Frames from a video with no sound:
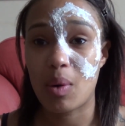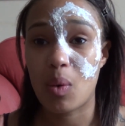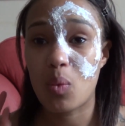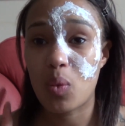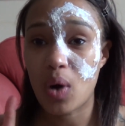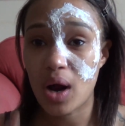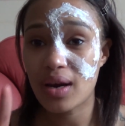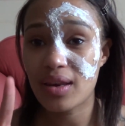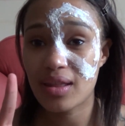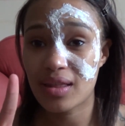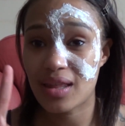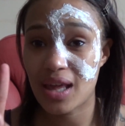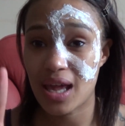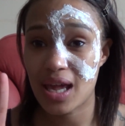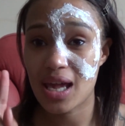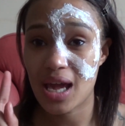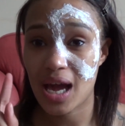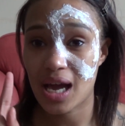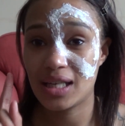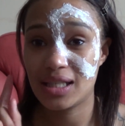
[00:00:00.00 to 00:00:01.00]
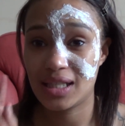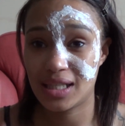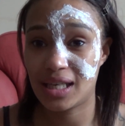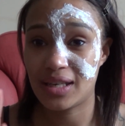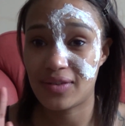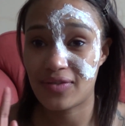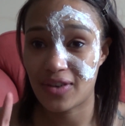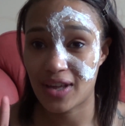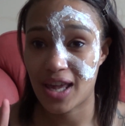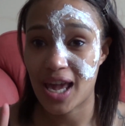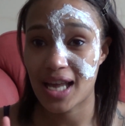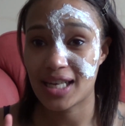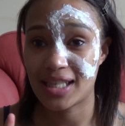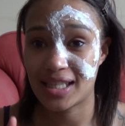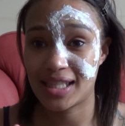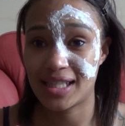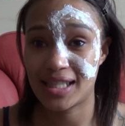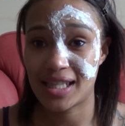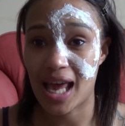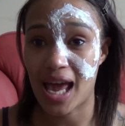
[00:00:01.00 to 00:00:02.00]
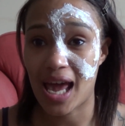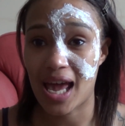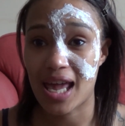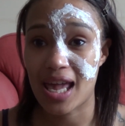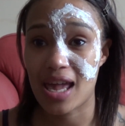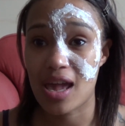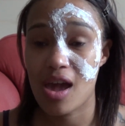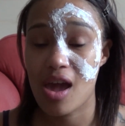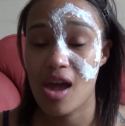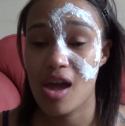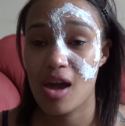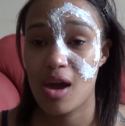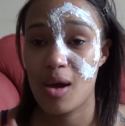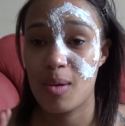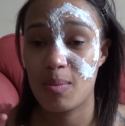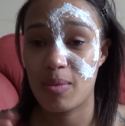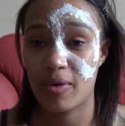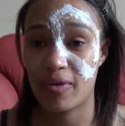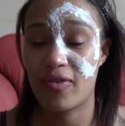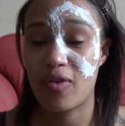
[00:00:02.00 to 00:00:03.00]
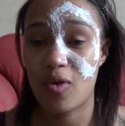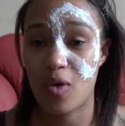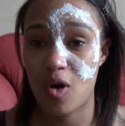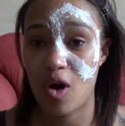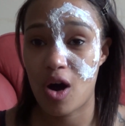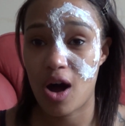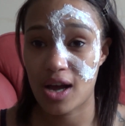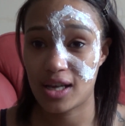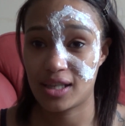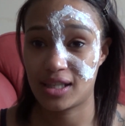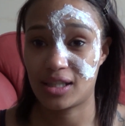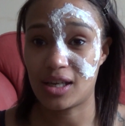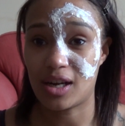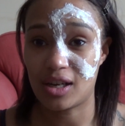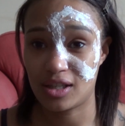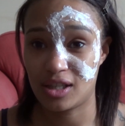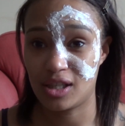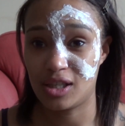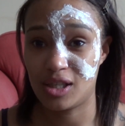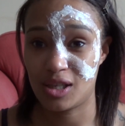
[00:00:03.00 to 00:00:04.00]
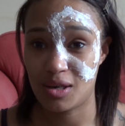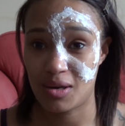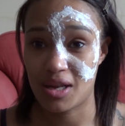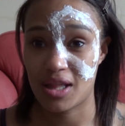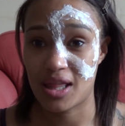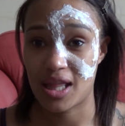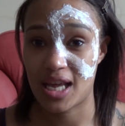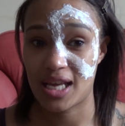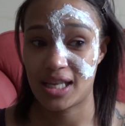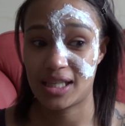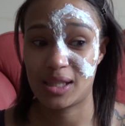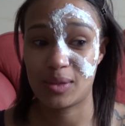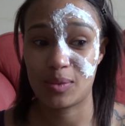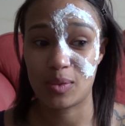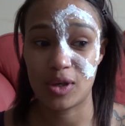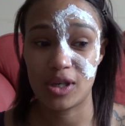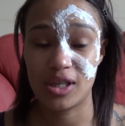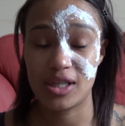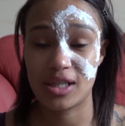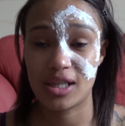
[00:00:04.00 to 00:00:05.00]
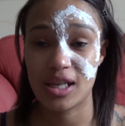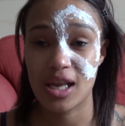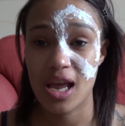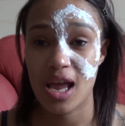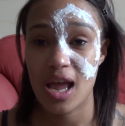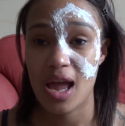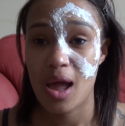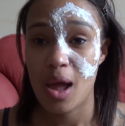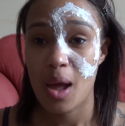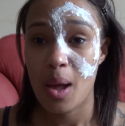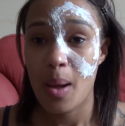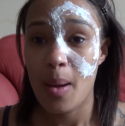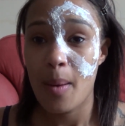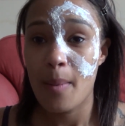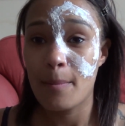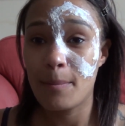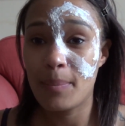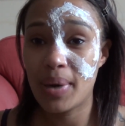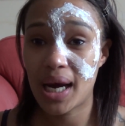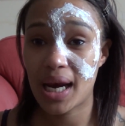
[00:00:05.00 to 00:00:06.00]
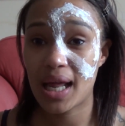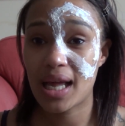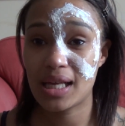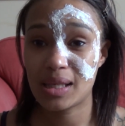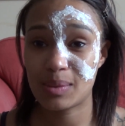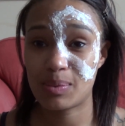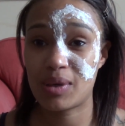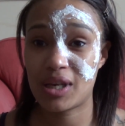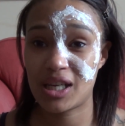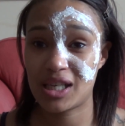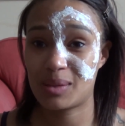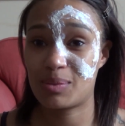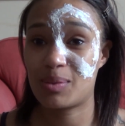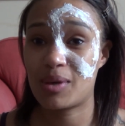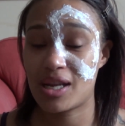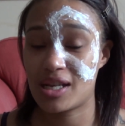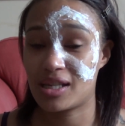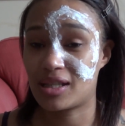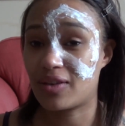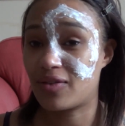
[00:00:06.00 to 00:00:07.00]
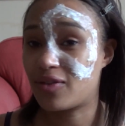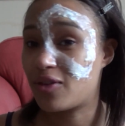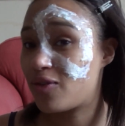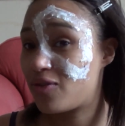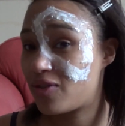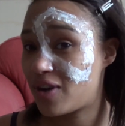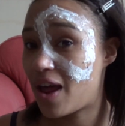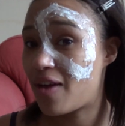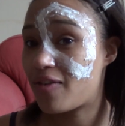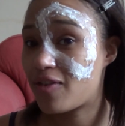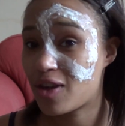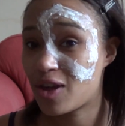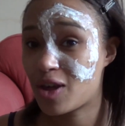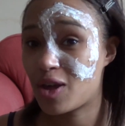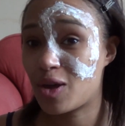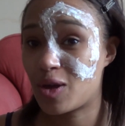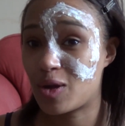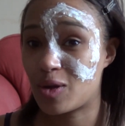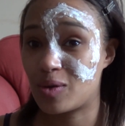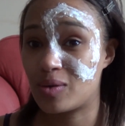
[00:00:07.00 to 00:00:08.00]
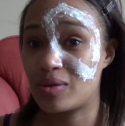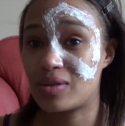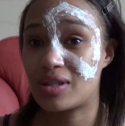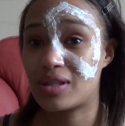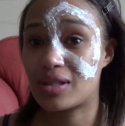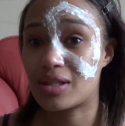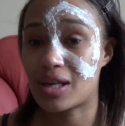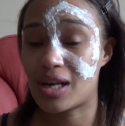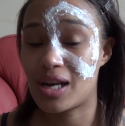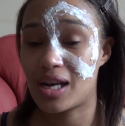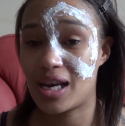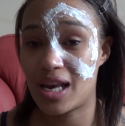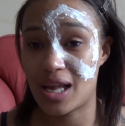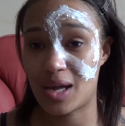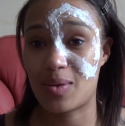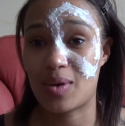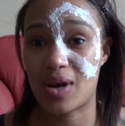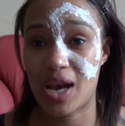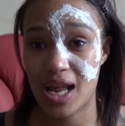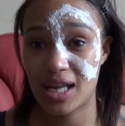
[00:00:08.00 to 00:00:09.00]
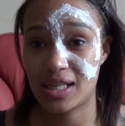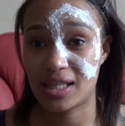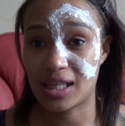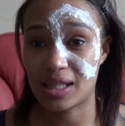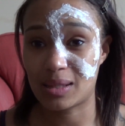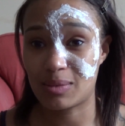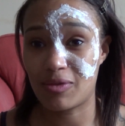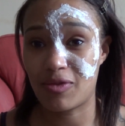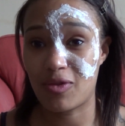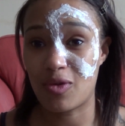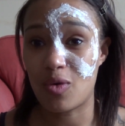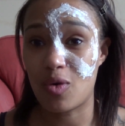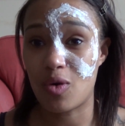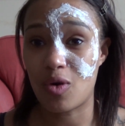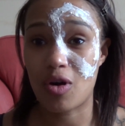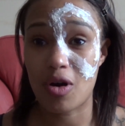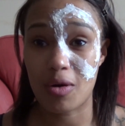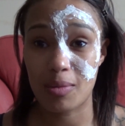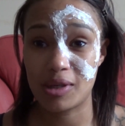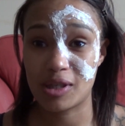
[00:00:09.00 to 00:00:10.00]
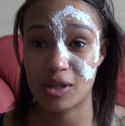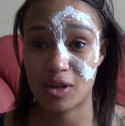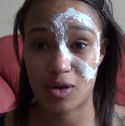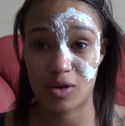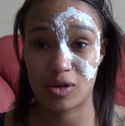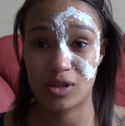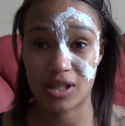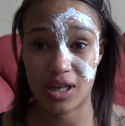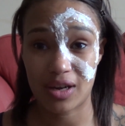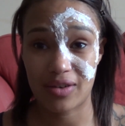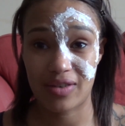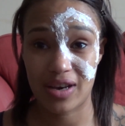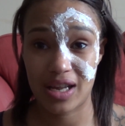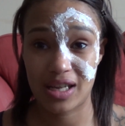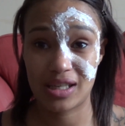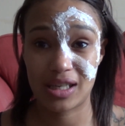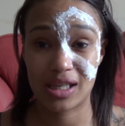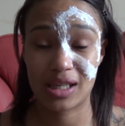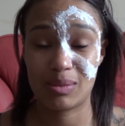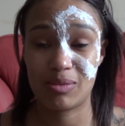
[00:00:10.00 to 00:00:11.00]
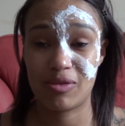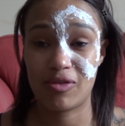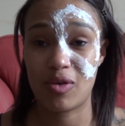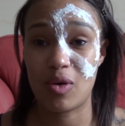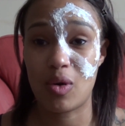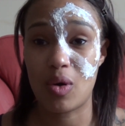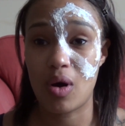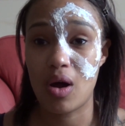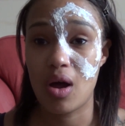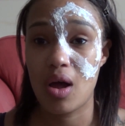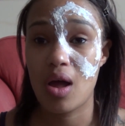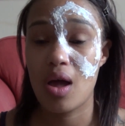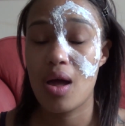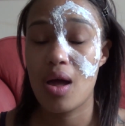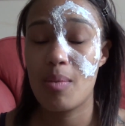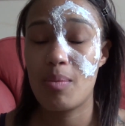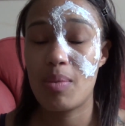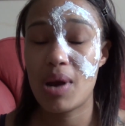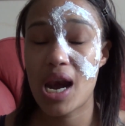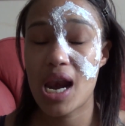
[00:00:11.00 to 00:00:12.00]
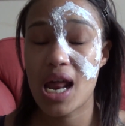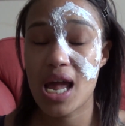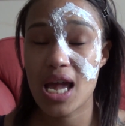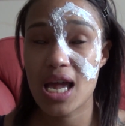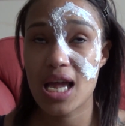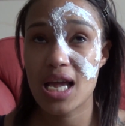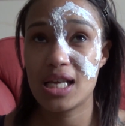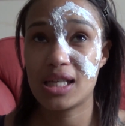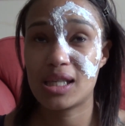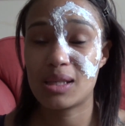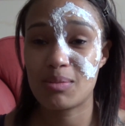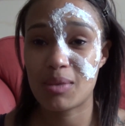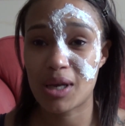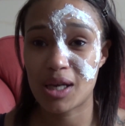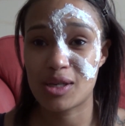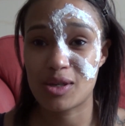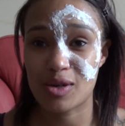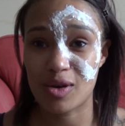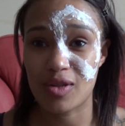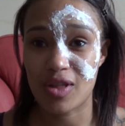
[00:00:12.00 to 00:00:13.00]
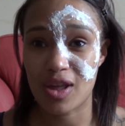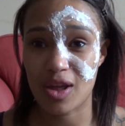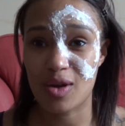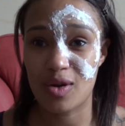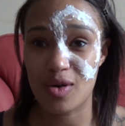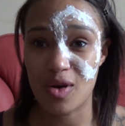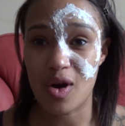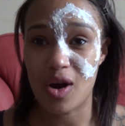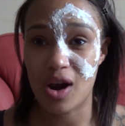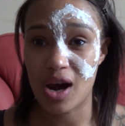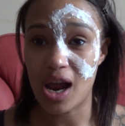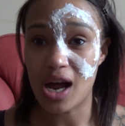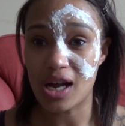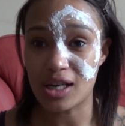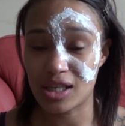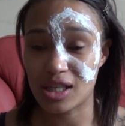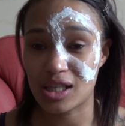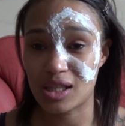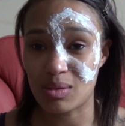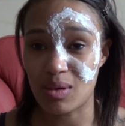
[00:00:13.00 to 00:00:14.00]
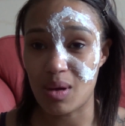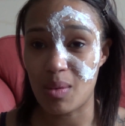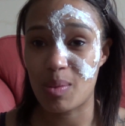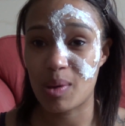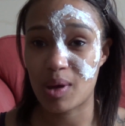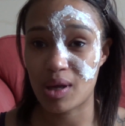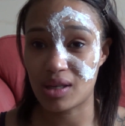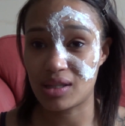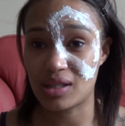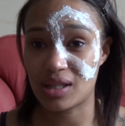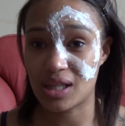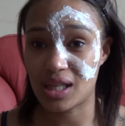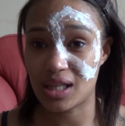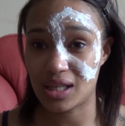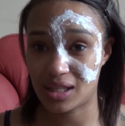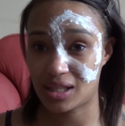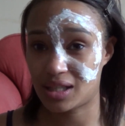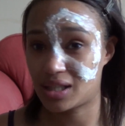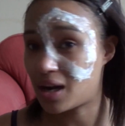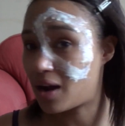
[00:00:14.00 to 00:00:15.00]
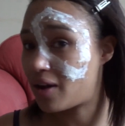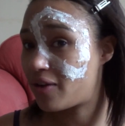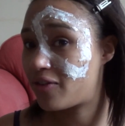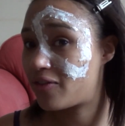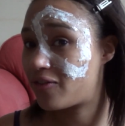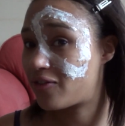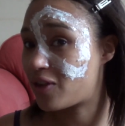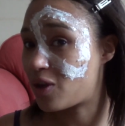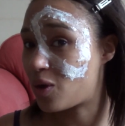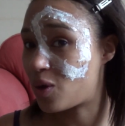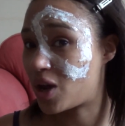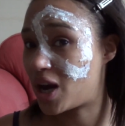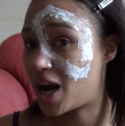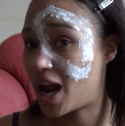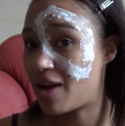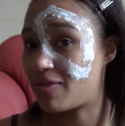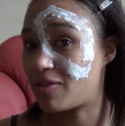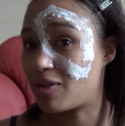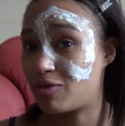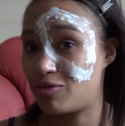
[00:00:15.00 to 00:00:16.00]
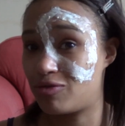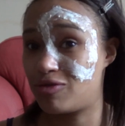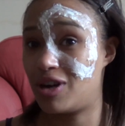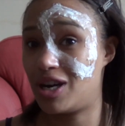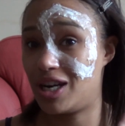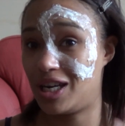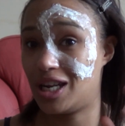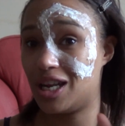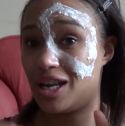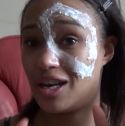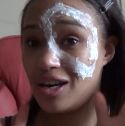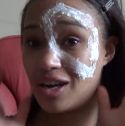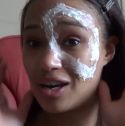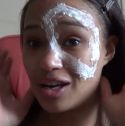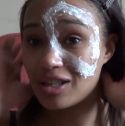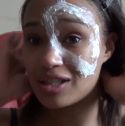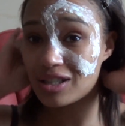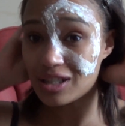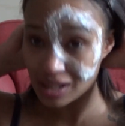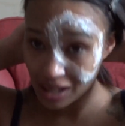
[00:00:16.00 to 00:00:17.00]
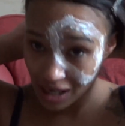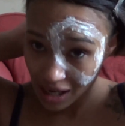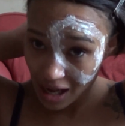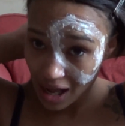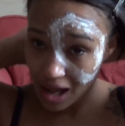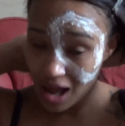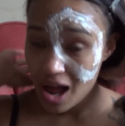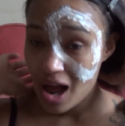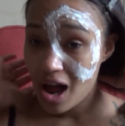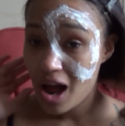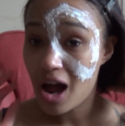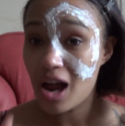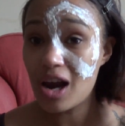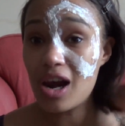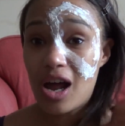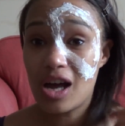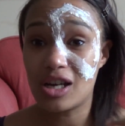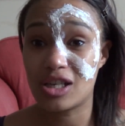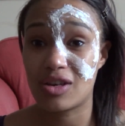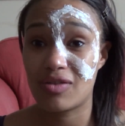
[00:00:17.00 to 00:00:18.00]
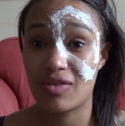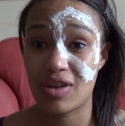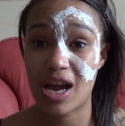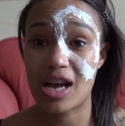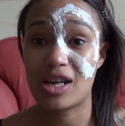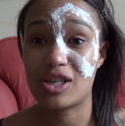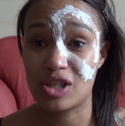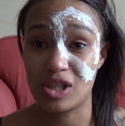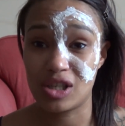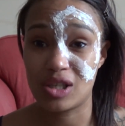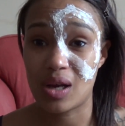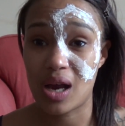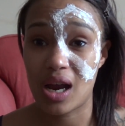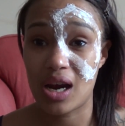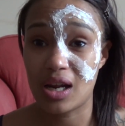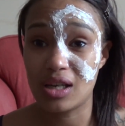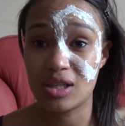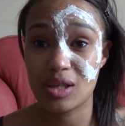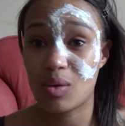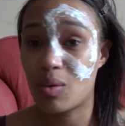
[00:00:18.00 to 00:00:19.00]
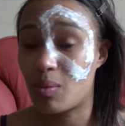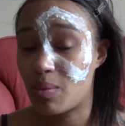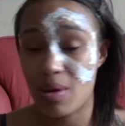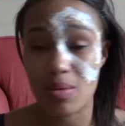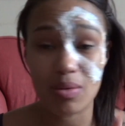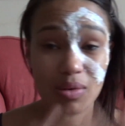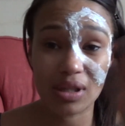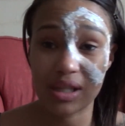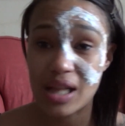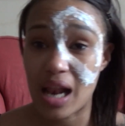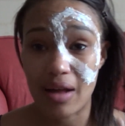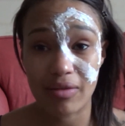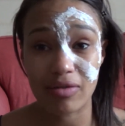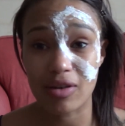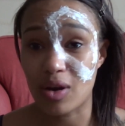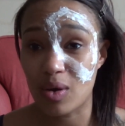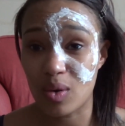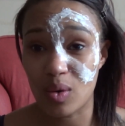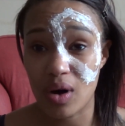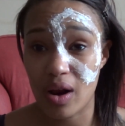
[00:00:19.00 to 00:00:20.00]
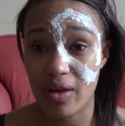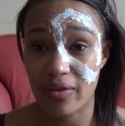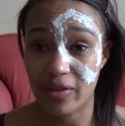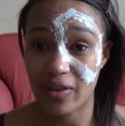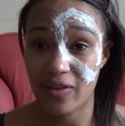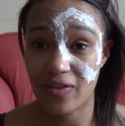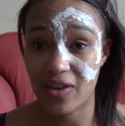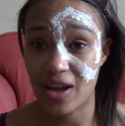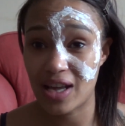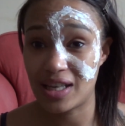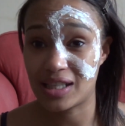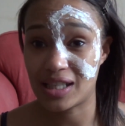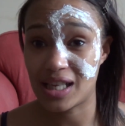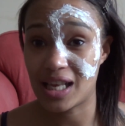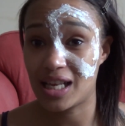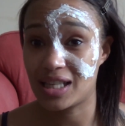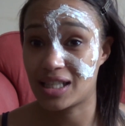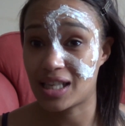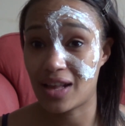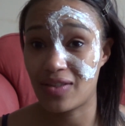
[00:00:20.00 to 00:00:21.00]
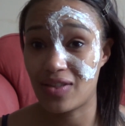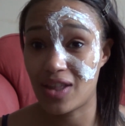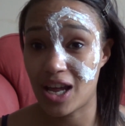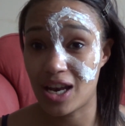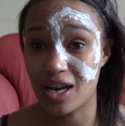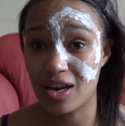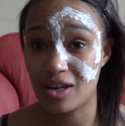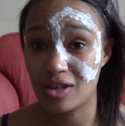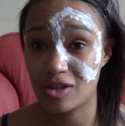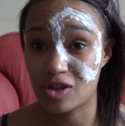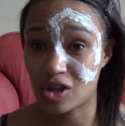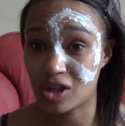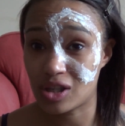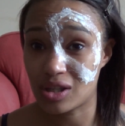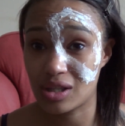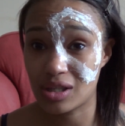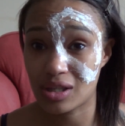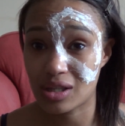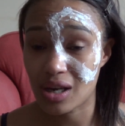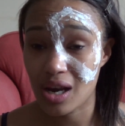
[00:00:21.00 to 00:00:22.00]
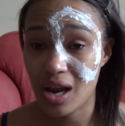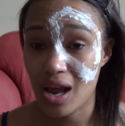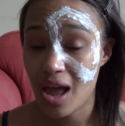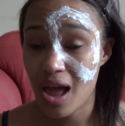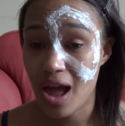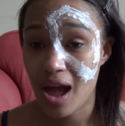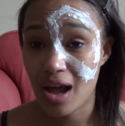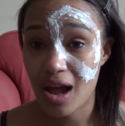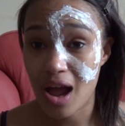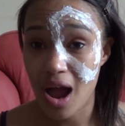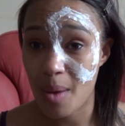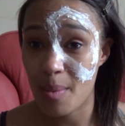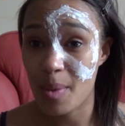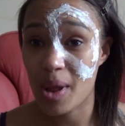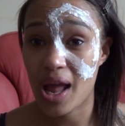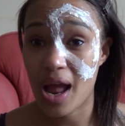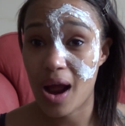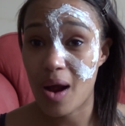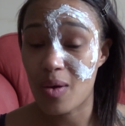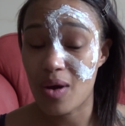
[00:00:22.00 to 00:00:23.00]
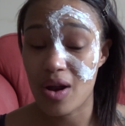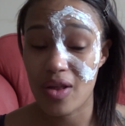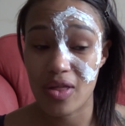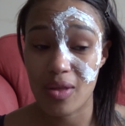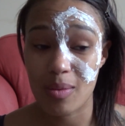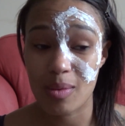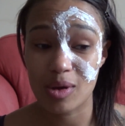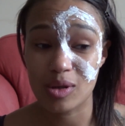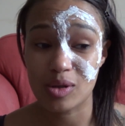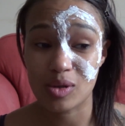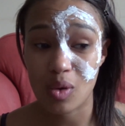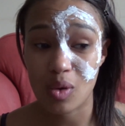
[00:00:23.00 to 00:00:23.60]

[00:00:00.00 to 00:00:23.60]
One thing I did forget to say before I started doing this was please, if you've never used liquid latex before or come into contact with latex before, please make sure that you're not allergic to it, because this stuff, you can have a really nasty allergic reaction to it, and I don't want people slavering all over their faces and then just coming out in the most